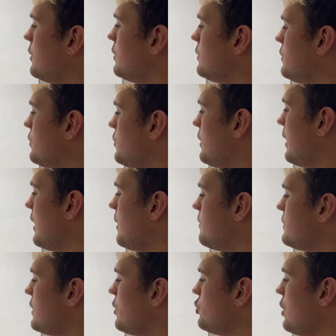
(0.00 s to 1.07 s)
2 games,
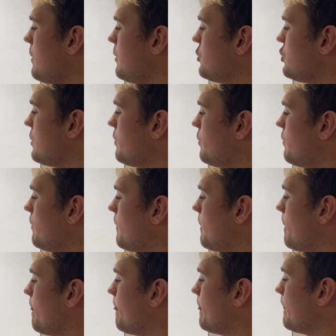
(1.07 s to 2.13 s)
and a championship.
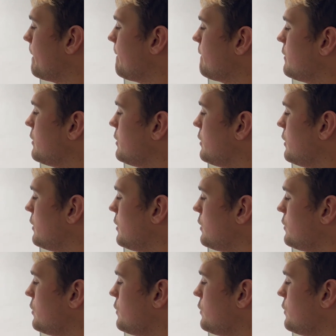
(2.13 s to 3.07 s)
So it's